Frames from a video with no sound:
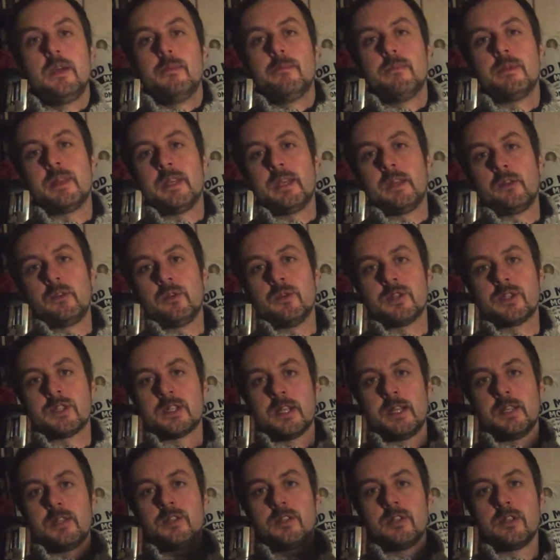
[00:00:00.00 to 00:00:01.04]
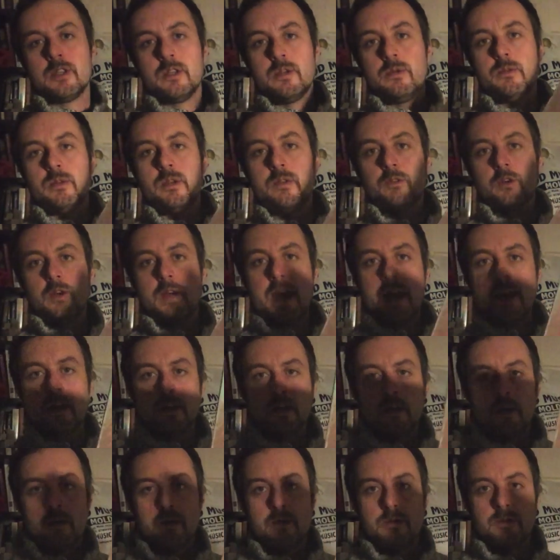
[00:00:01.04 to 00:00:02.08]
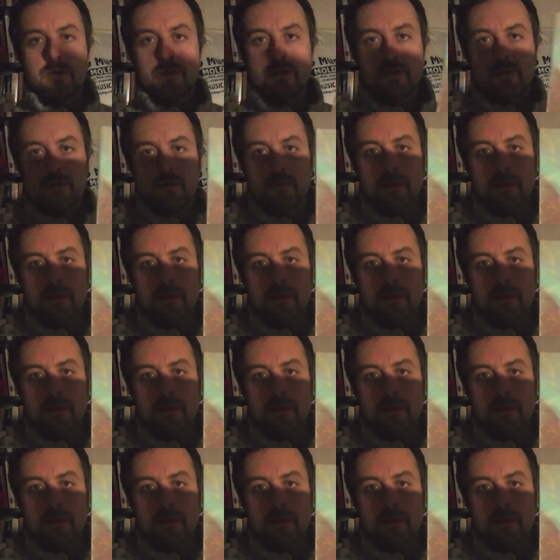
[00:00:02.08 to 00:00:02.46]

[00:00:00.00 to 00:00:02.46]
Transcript: but then of course side two, you've got Echoes,